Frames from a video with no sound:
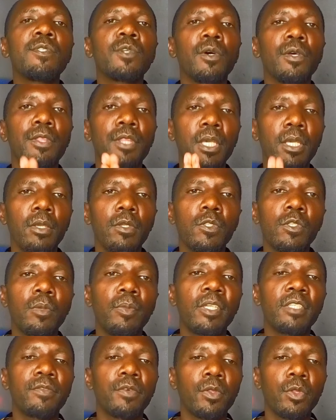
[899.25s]
So thank you so
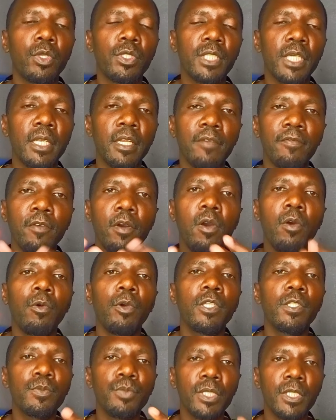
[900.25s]
much for those that have
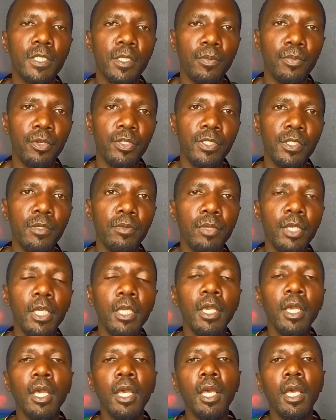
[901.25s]
always been supporting me